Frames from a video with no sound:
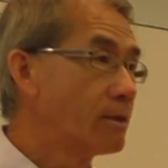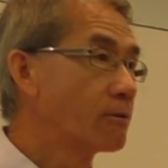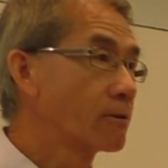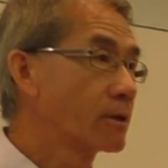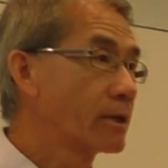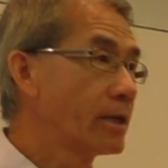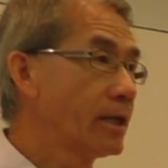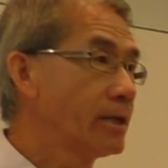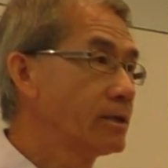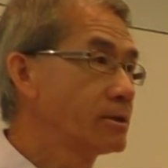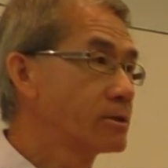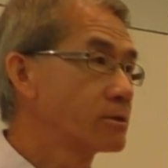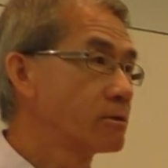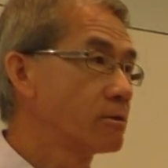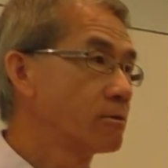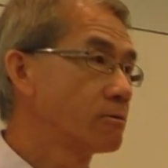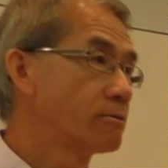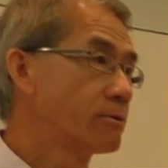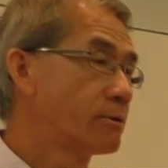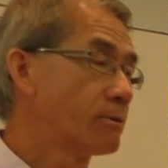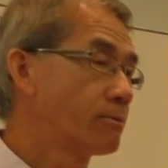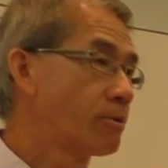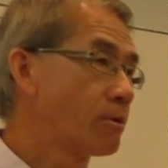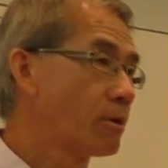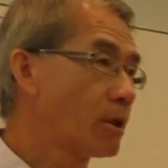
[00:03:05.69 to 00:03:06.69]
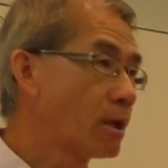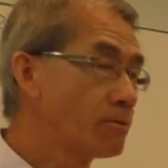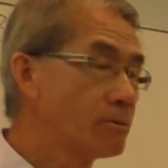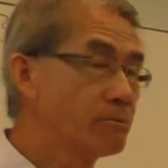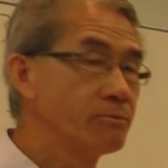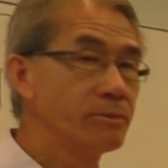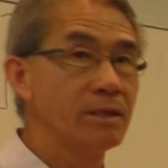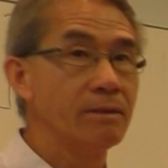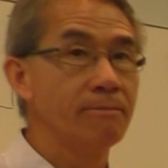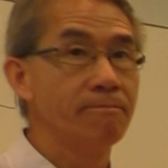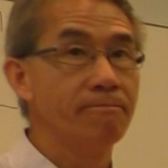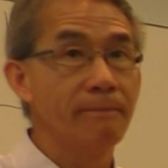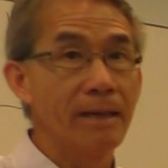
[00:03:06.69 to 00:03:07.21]
Okay, so if the
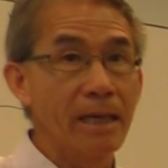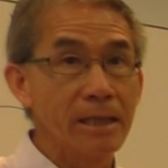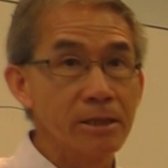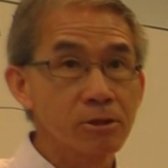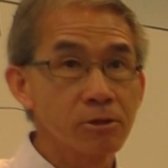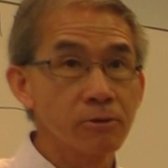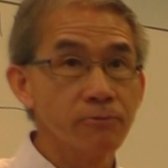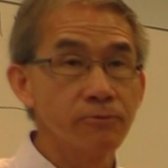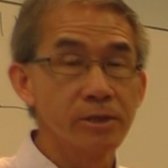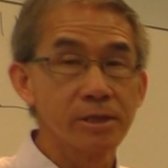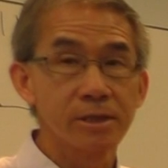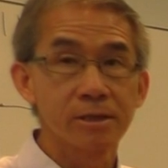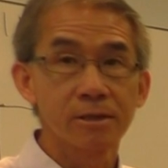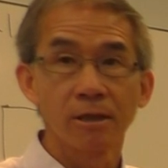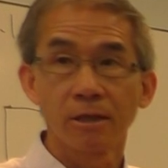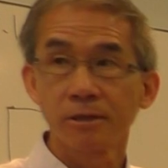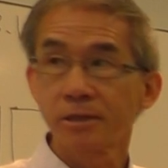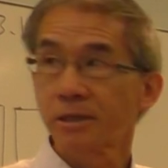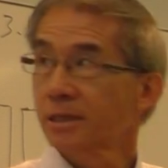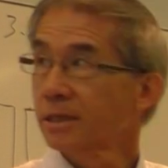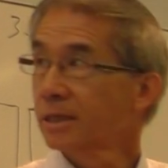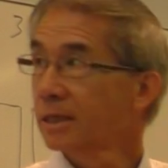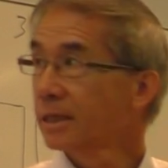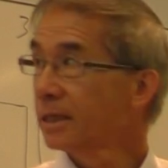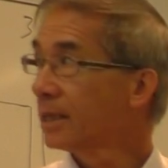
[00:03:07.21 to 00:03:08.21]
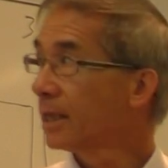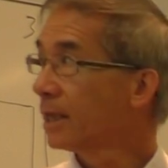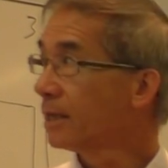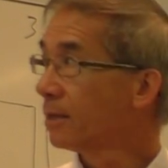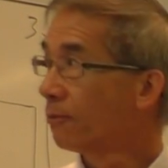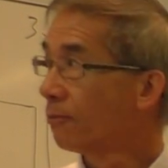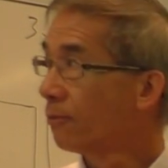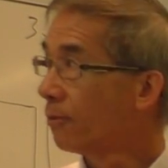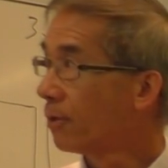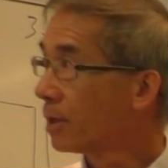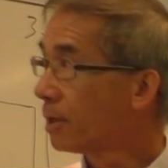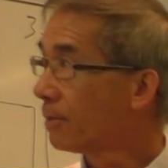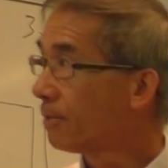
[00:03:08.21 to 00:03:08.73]
problem didn't mention viscosity like the
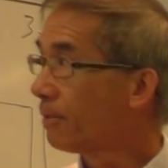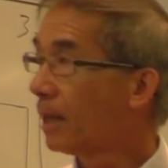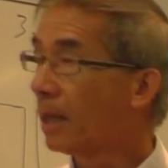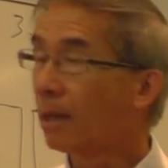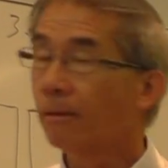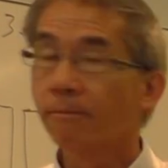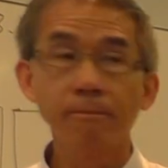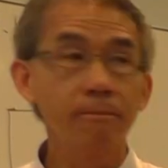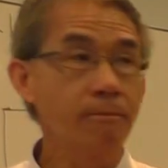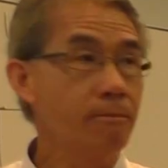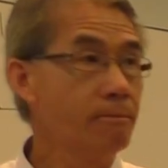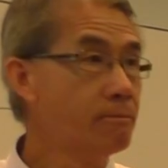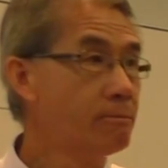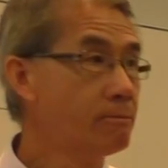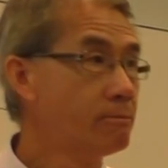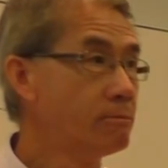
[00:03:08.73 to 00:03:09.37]
water pump,